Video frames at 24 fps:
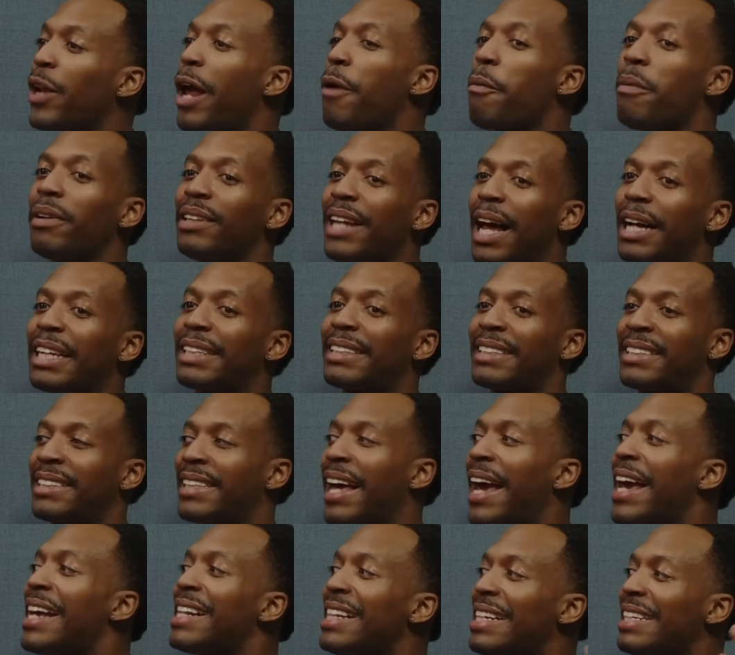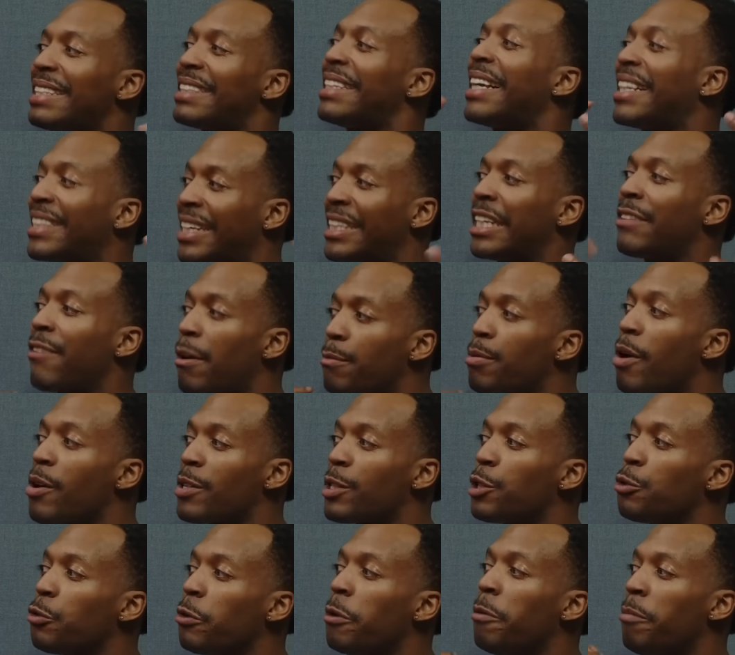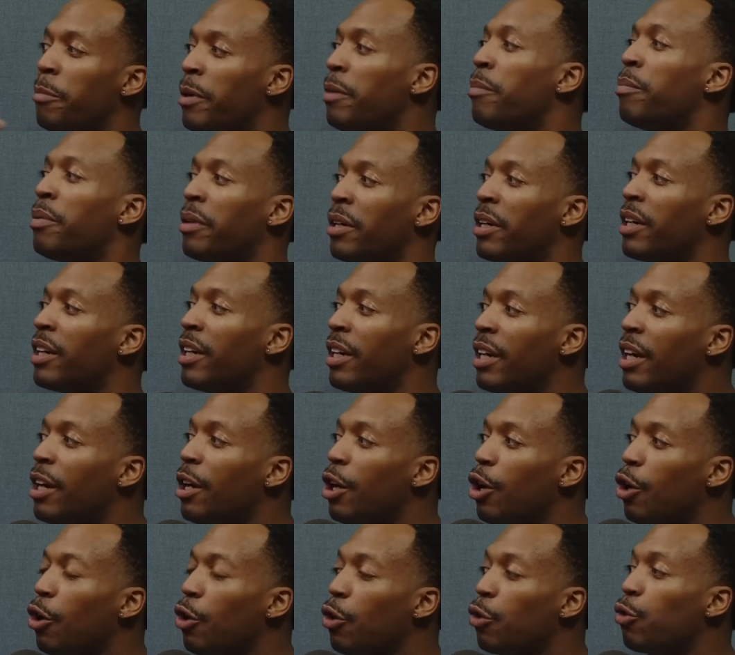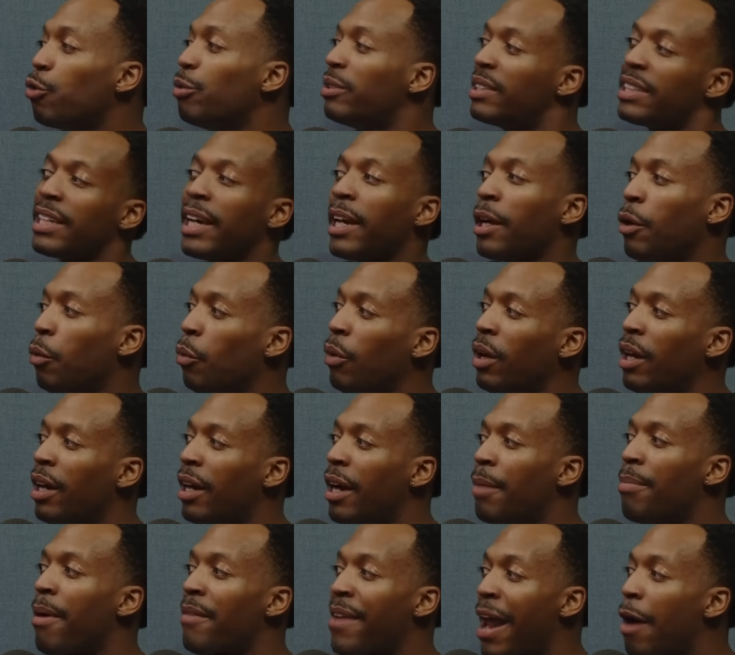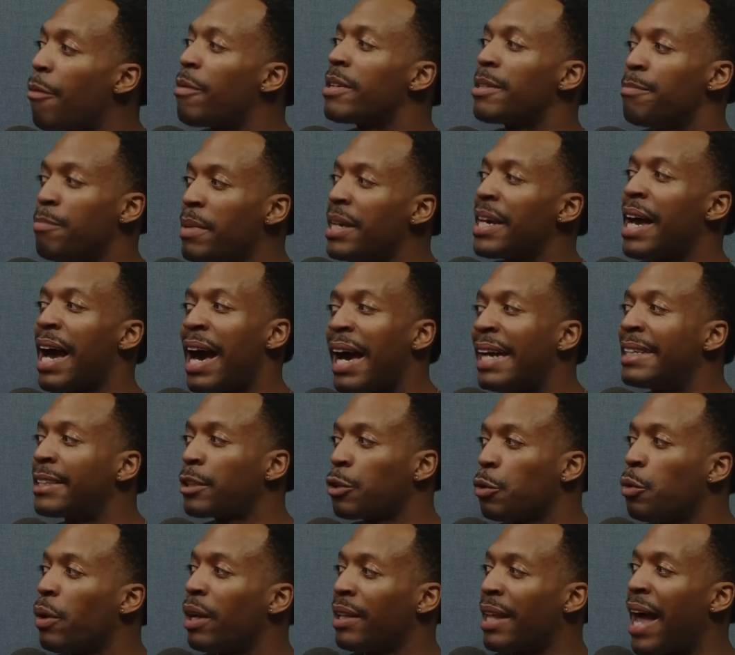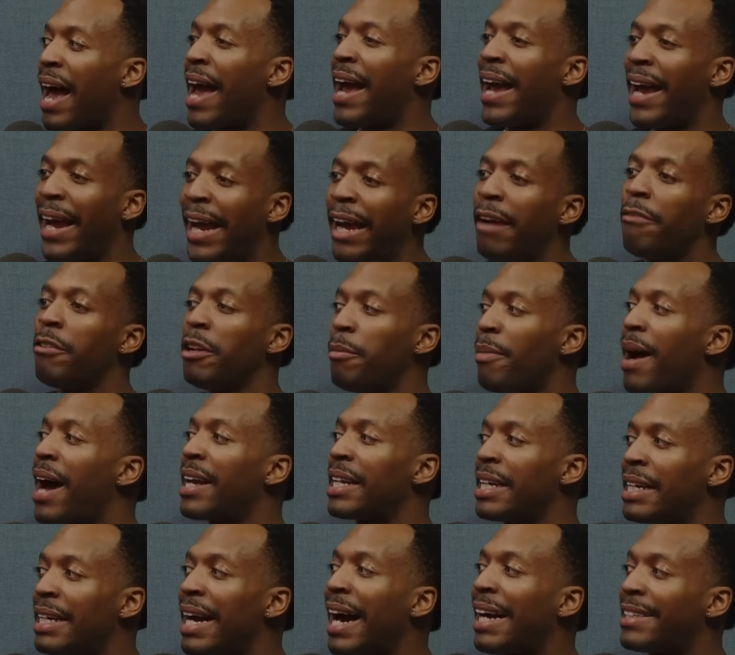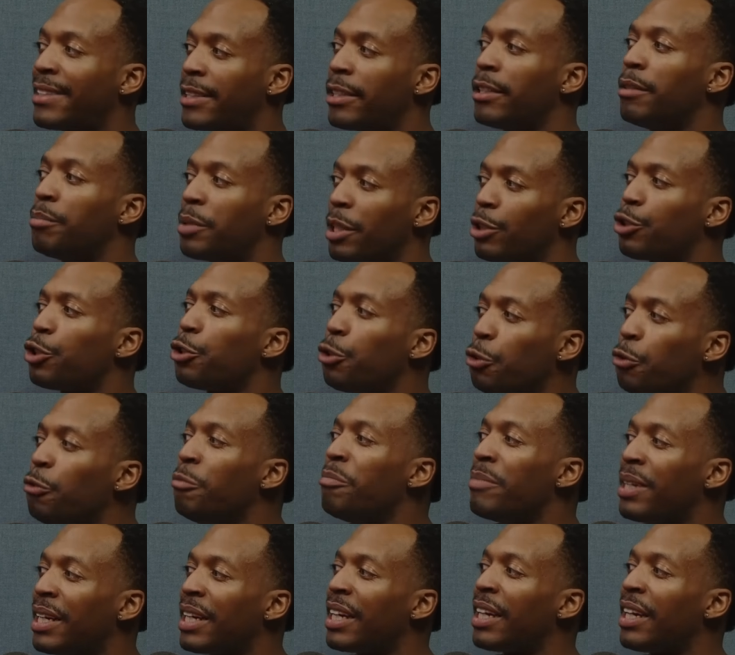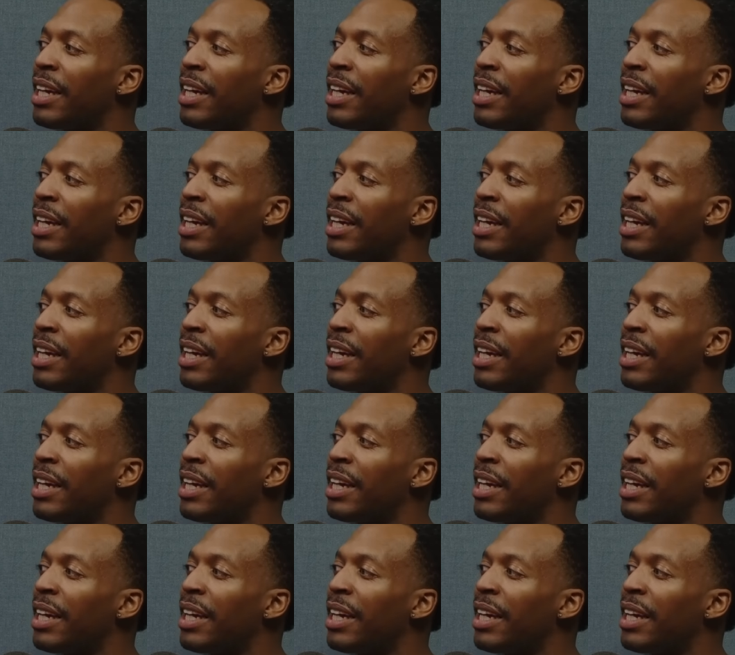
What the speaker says: They will like say these things as if I'm supposed to remember who said what about. That was me in high school a lot. Everybody gossiped to me.